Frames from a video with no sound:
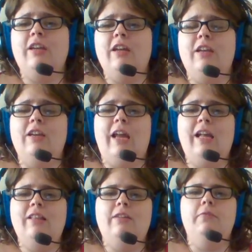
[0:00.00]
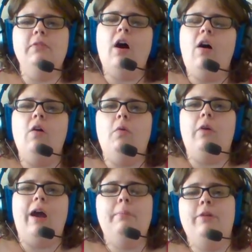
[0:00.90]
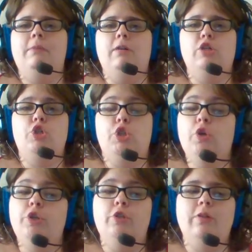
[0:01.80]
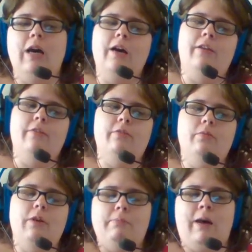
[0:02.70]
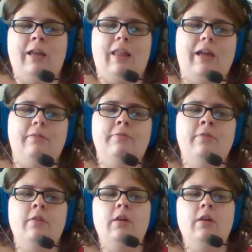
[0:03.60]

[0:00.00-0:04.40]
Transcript: in a daily vlog where I pretty much show you guys what my life